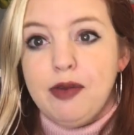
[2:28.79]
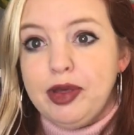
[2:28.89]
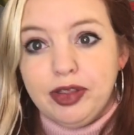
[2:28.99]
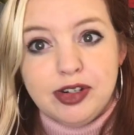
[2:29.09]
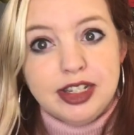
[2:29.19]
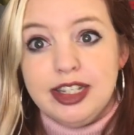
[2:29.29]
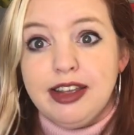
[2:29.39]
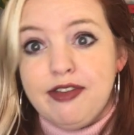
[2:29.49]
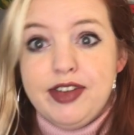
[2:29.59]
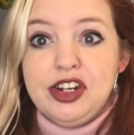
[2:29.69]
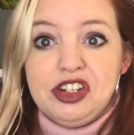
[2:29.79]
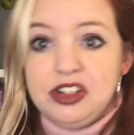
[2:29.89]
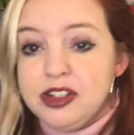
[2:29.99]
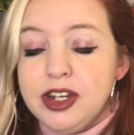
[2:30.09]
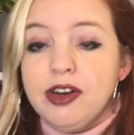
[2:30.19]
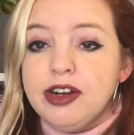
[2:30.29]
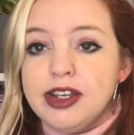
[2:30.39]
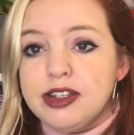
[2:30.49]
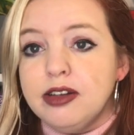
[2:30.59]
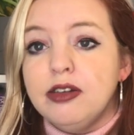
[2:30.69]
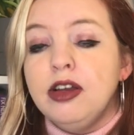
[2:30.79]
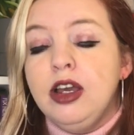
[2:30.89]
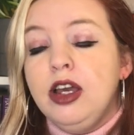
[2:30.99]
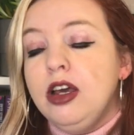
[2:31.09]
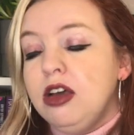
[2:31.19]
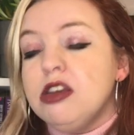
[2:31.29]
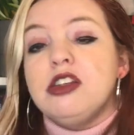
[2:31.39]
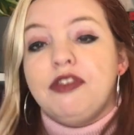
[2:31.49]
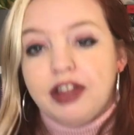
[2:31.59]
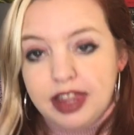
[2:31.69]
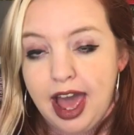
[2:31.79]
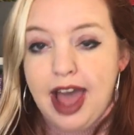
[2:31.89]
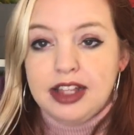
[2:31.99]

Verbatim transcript: I mean, there's things like finishing a series and stuff like that.